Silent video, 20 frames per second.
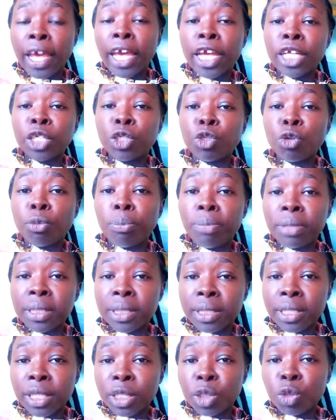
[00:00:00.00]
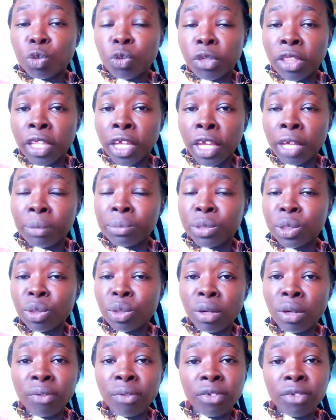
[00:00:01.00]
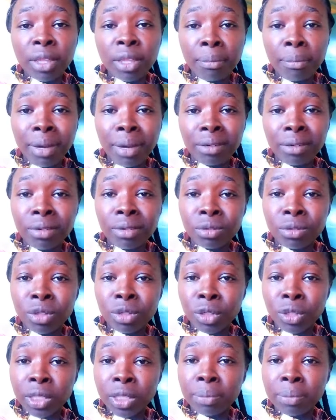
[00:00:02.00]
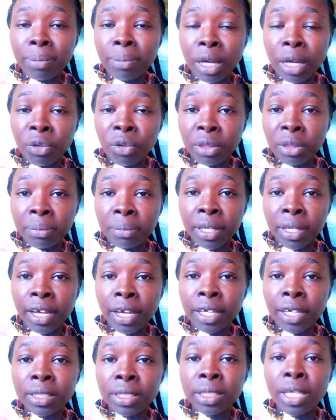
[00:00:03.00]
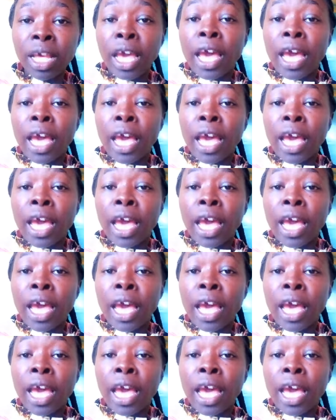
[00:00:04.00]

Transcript: and do business with him. Sorry for the background noise, bear with me, guys.